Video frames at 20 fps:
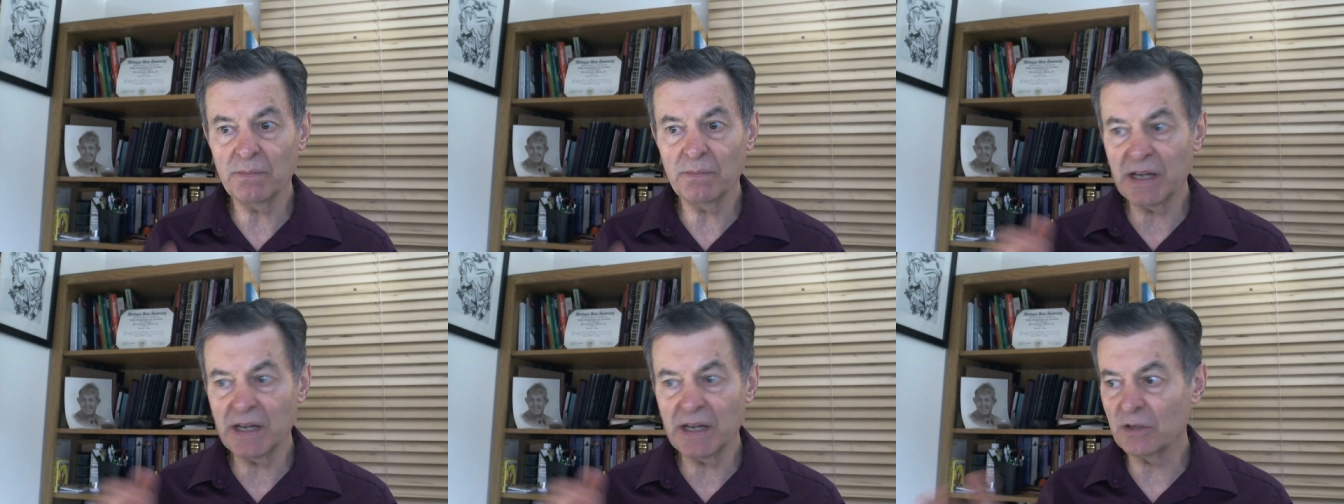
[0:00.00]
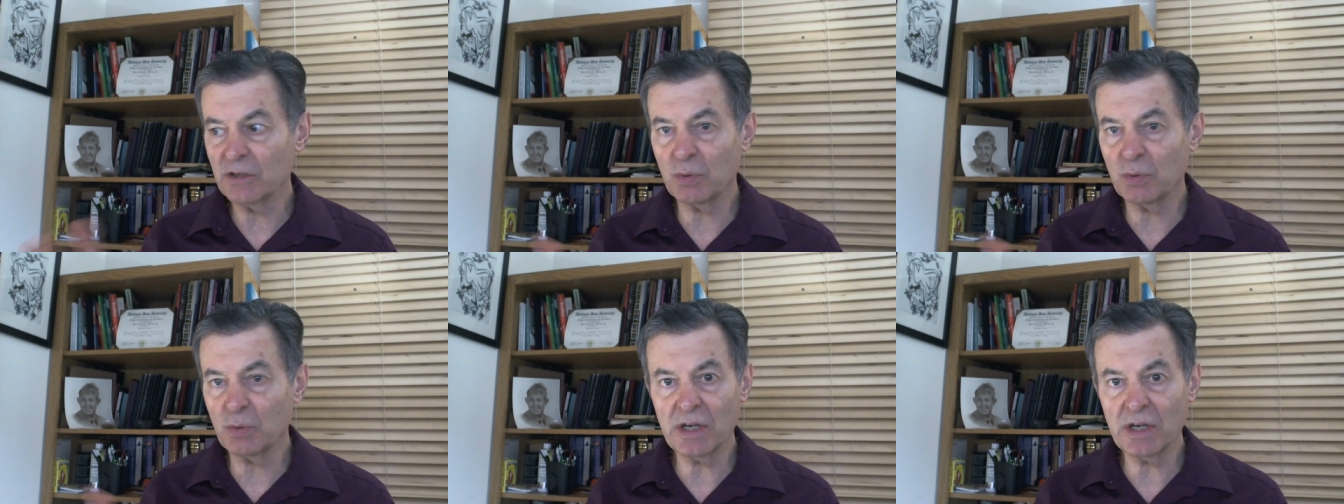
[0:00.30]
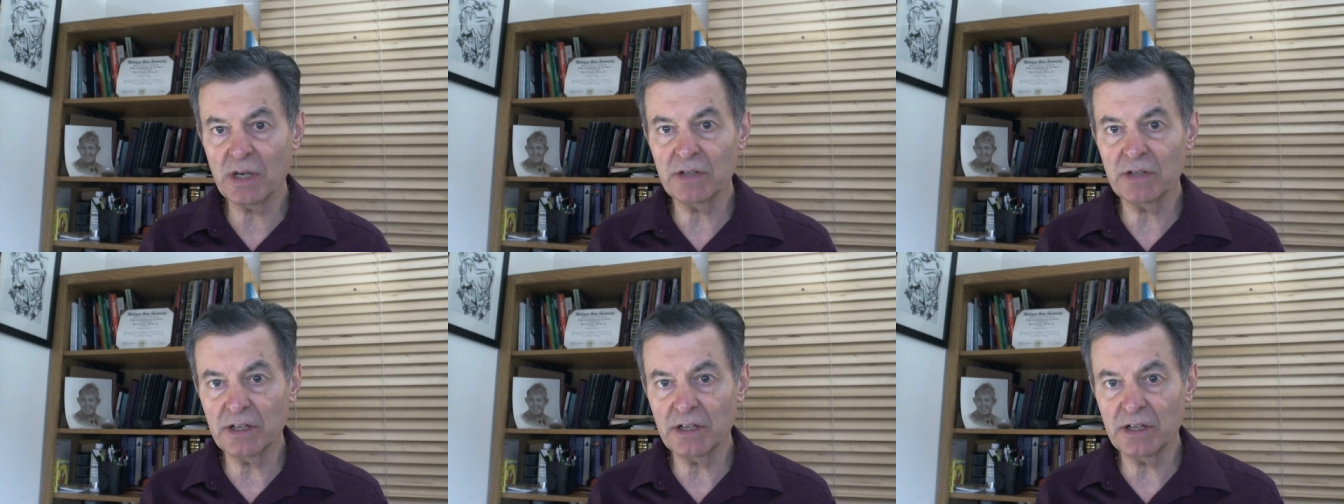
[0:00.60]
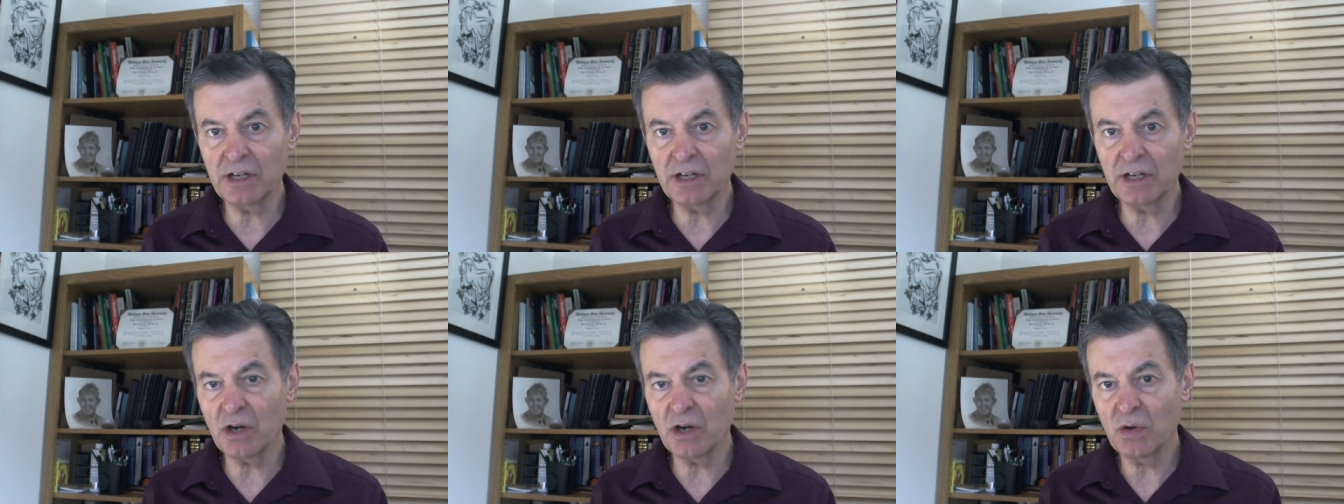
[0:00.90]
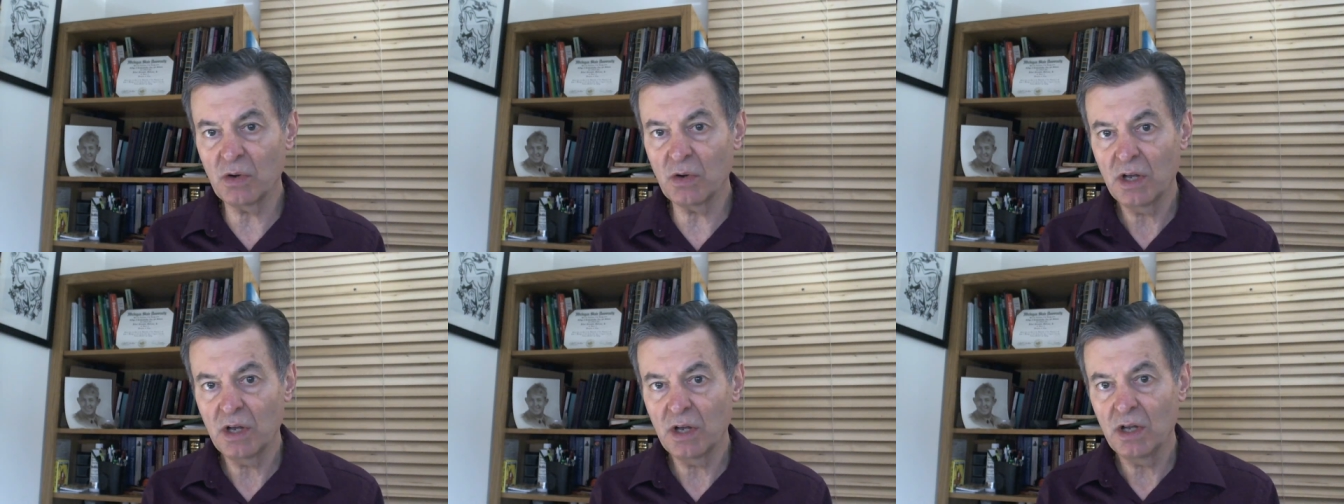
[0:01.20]
make the point that, you
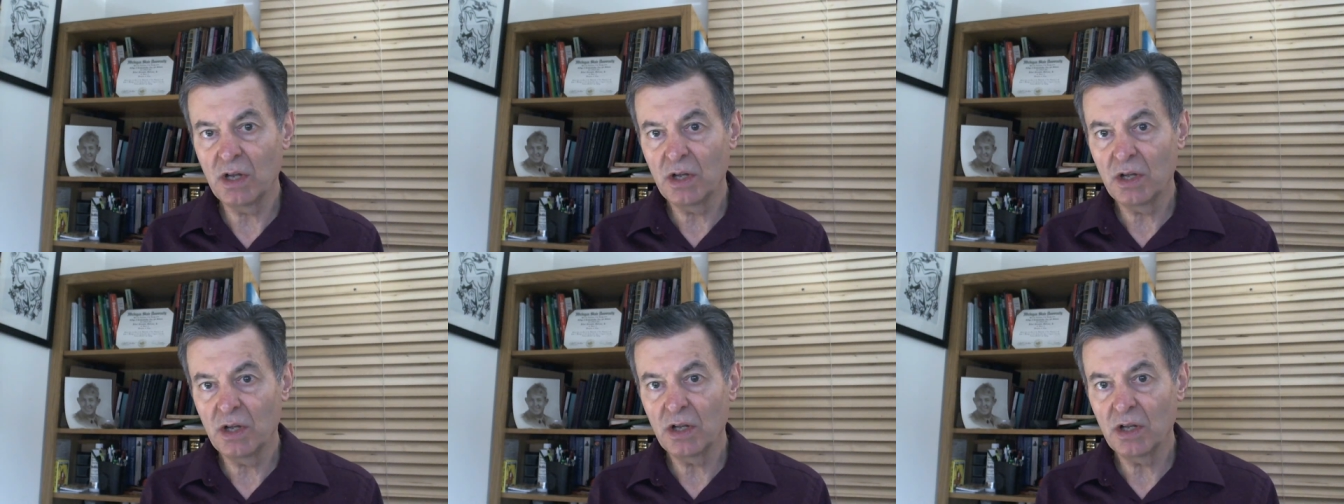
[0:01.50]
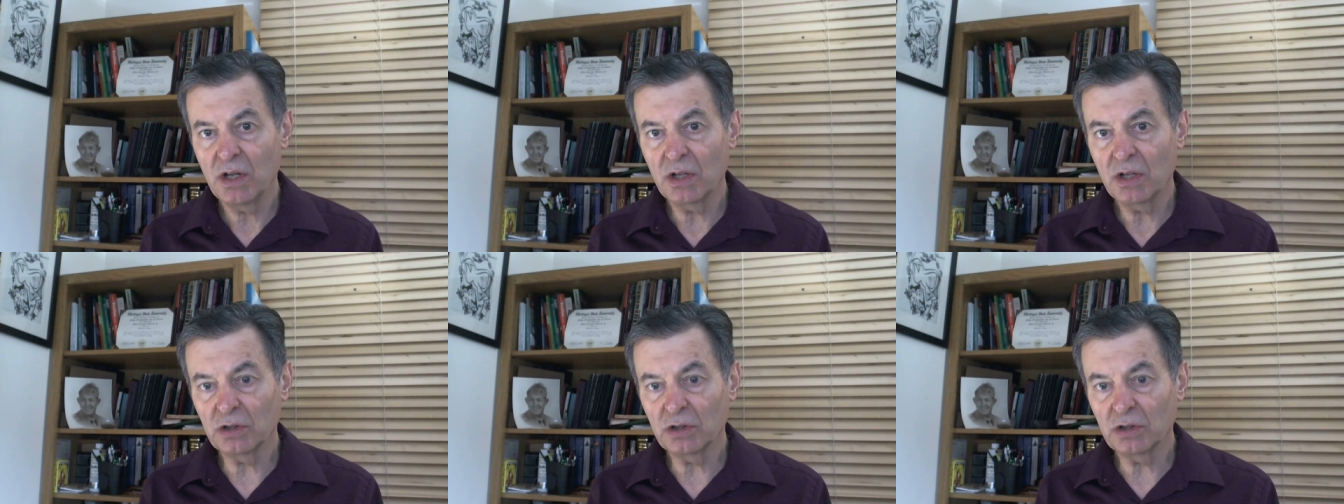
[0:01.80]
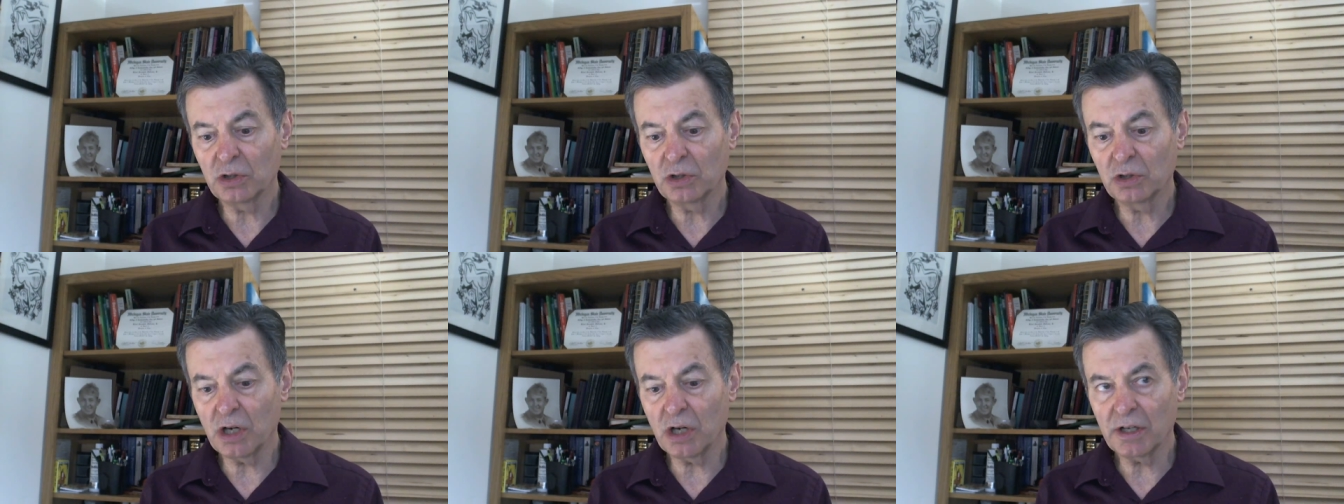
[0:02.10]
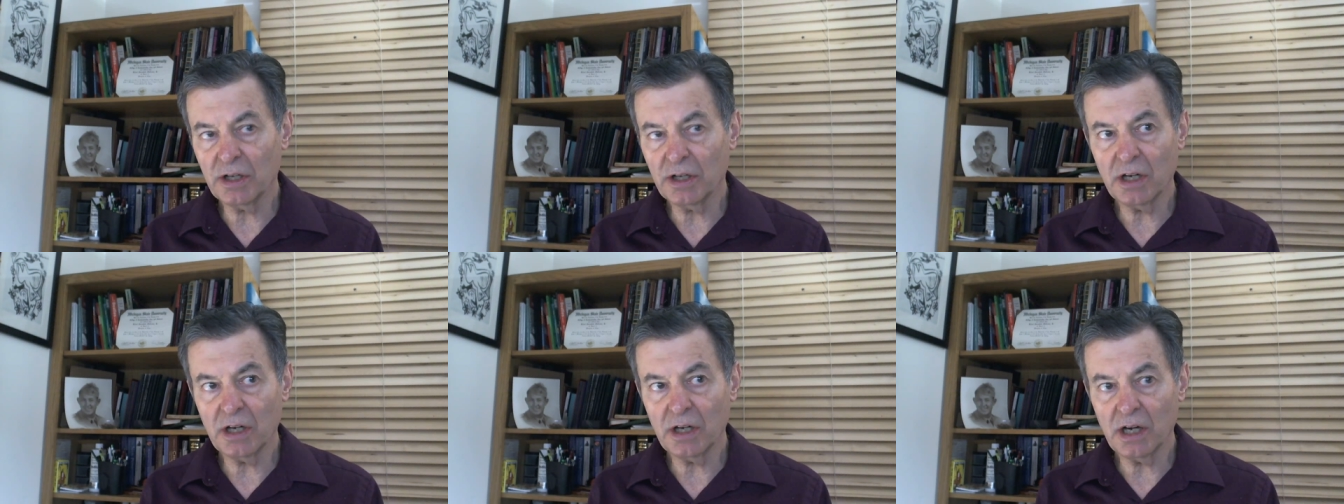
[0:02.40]
know, look,